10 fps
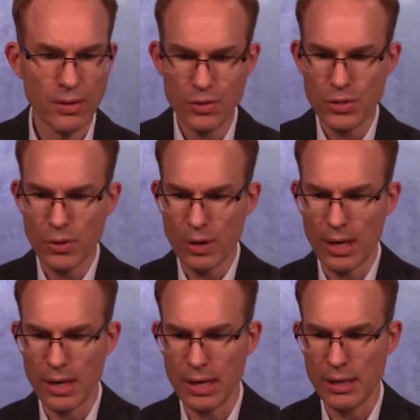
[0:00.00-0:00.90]
So
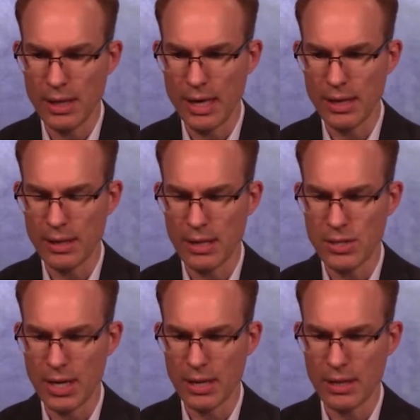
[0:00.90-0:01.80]
I like the
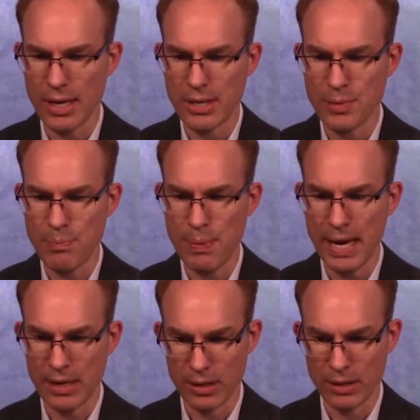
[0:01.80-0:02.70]
style class
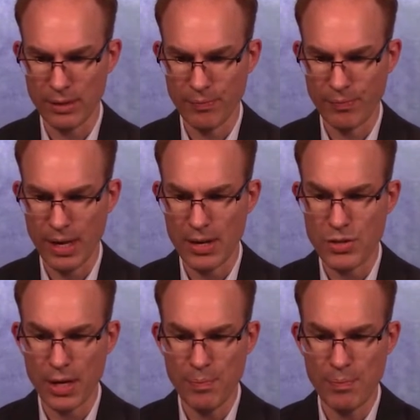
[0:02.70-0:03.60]
banner, uh,
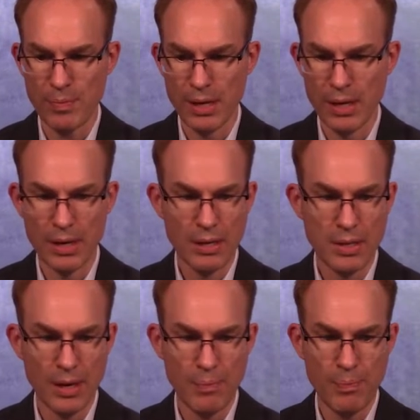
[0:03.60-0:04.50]
sorry,
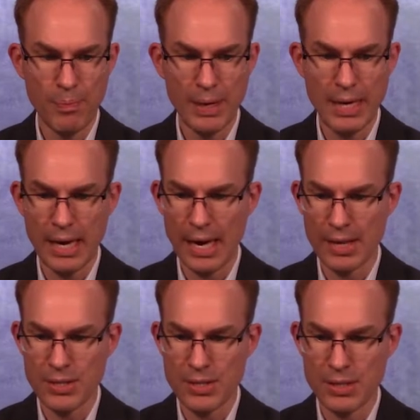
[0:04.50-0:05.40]
dot
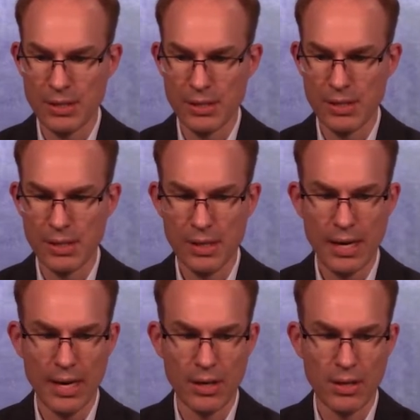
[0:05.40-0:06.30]
PS
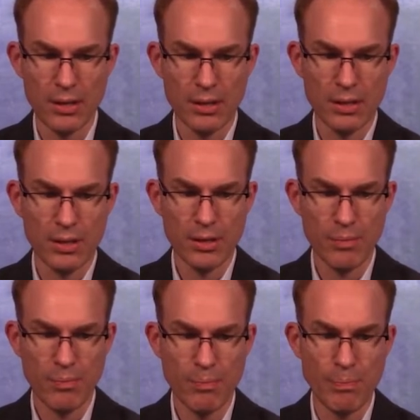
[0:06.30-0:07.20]
header
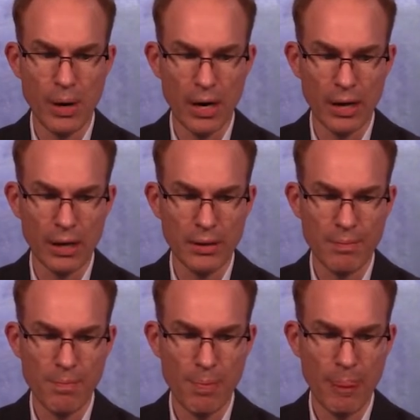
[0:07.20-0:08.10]
bar.
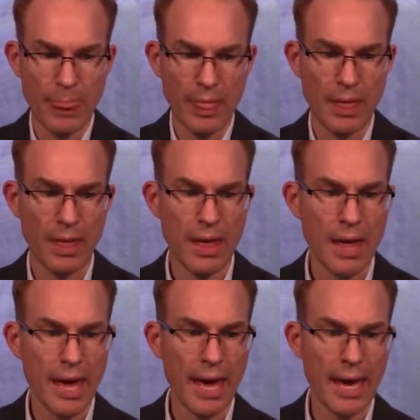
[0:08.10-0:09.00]

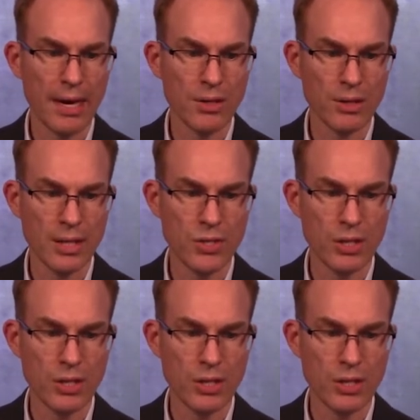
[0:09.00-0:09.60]
And let's